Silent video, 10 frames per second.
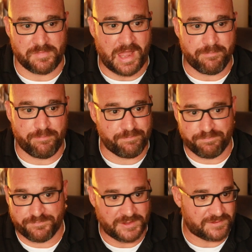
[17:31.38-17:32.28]
I
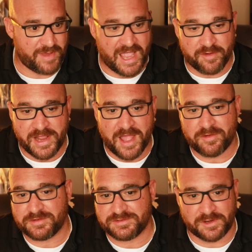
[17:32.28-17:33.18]
took the battery
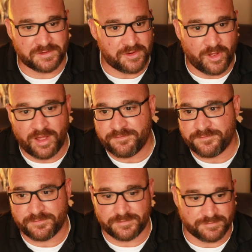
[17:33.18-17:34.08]
out, turned it
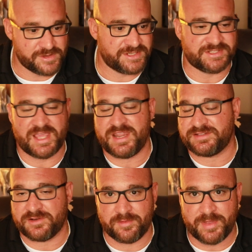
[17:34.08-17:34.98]
off, reset
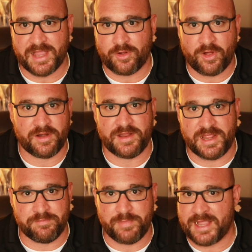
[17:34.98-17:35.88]
it, turned it back on,
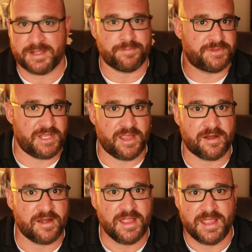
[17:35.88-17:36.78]
and back up in the
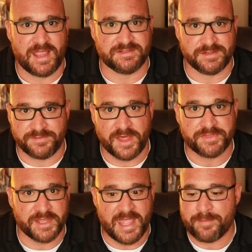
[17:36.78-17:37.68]
air as if
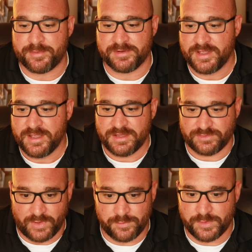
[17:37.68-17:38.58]
nothing happened.
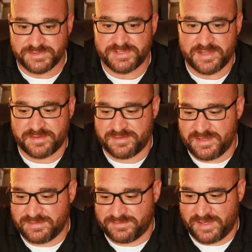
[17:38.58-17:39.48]
So I would say that
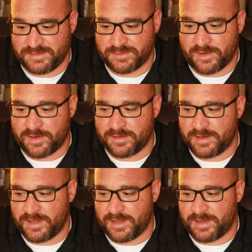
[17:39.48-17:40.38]
these things
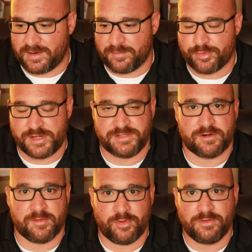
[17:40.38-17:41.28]
are pretty
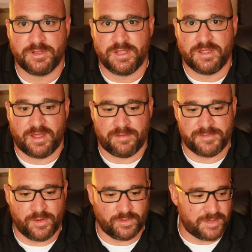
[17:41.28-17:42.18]
durable.
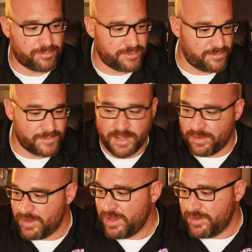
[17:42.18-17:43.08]
They hold up pretty
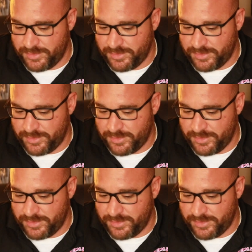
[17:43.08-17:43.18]
well.